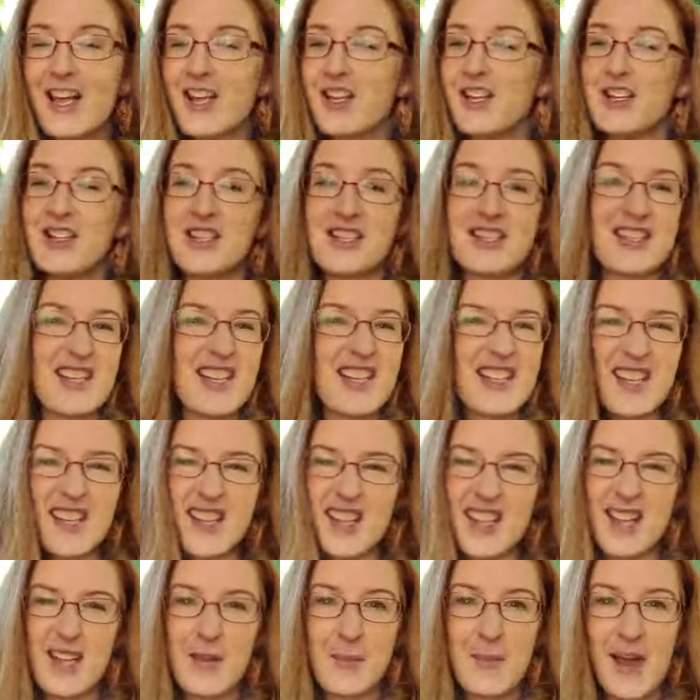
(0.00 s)
You just need to
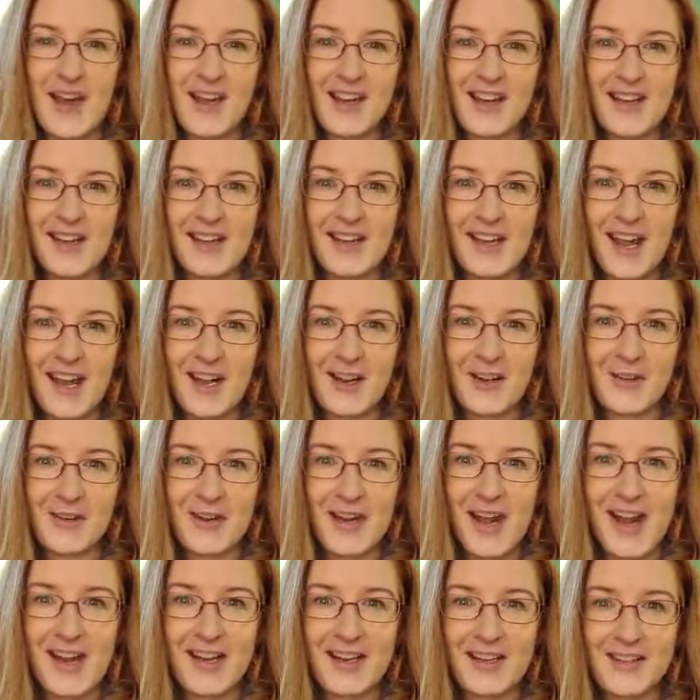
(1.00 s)
think about it and get
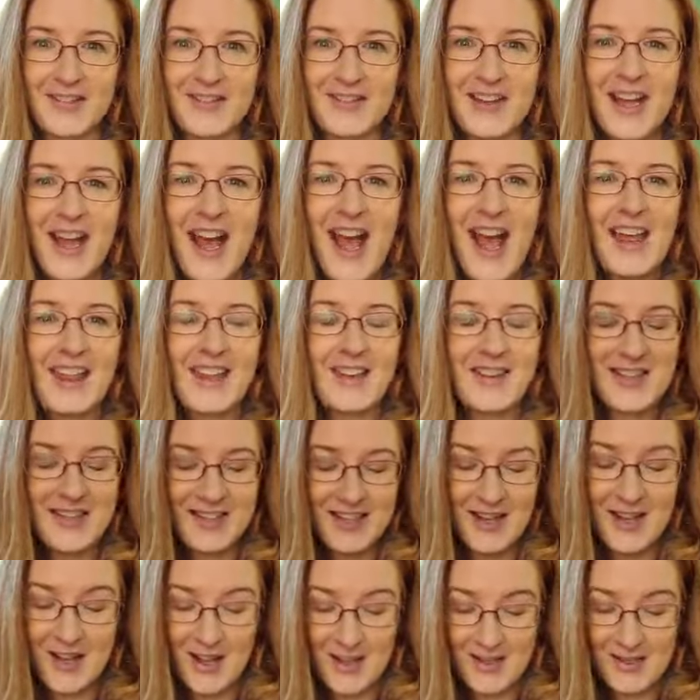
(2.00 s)
creative. There
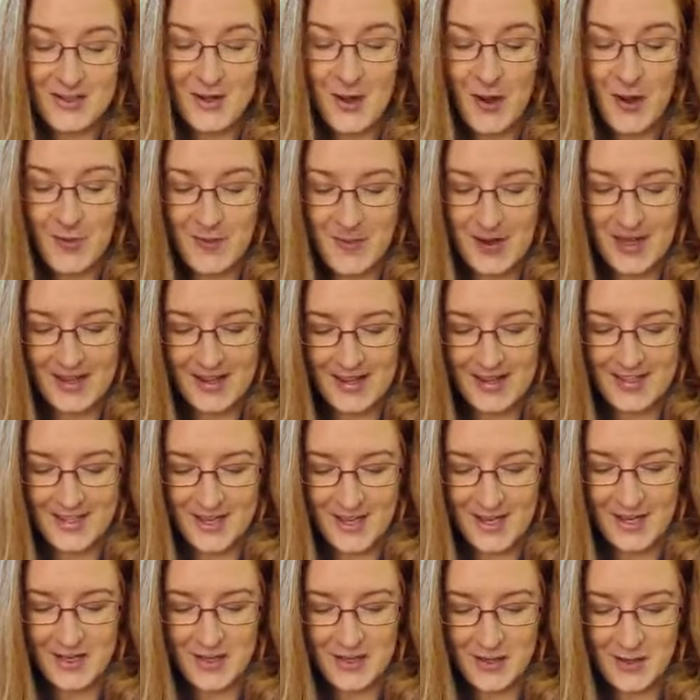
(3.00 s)
is so many things that
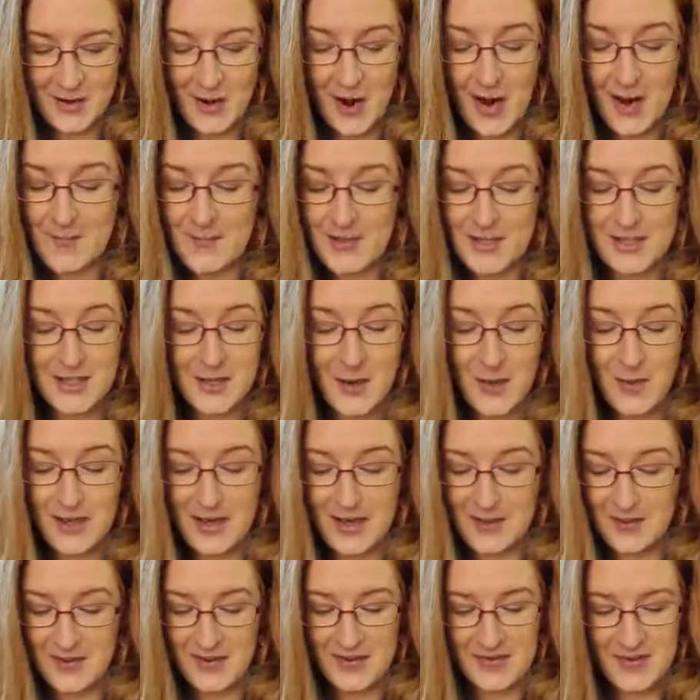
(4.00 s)
you can do. I'm just
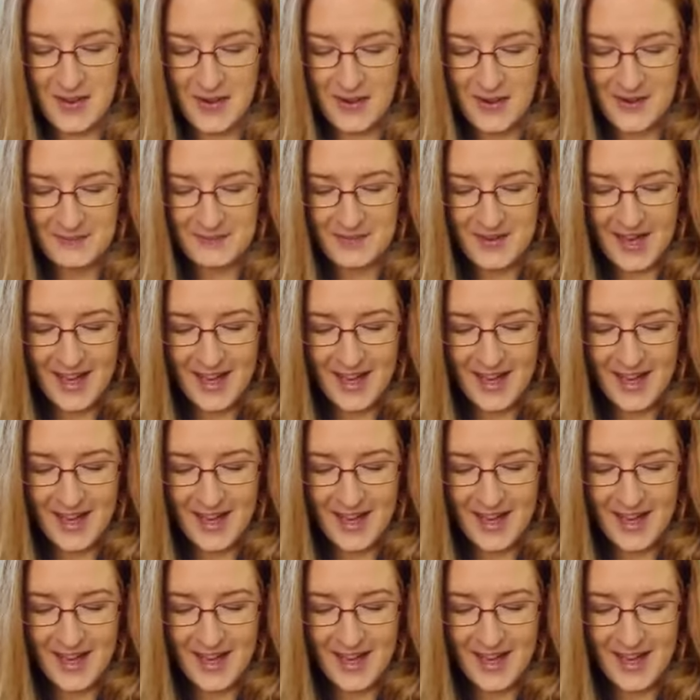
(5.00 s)
showing you a few.